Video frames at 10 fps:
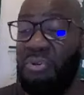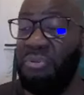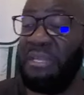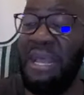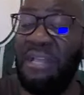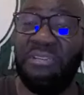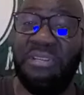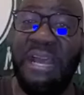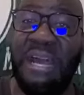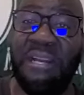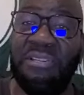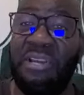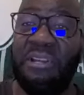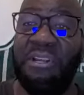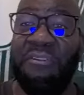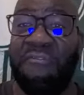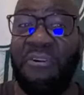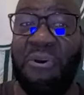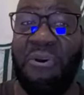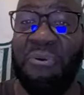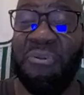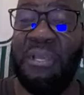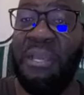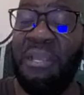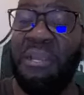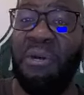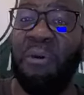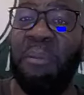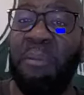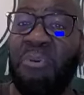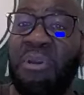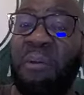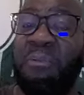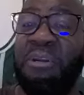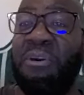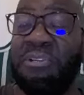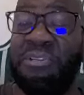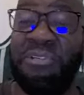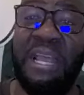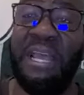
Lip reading: that and see how this is going to unfold. You know, people coming on the stand to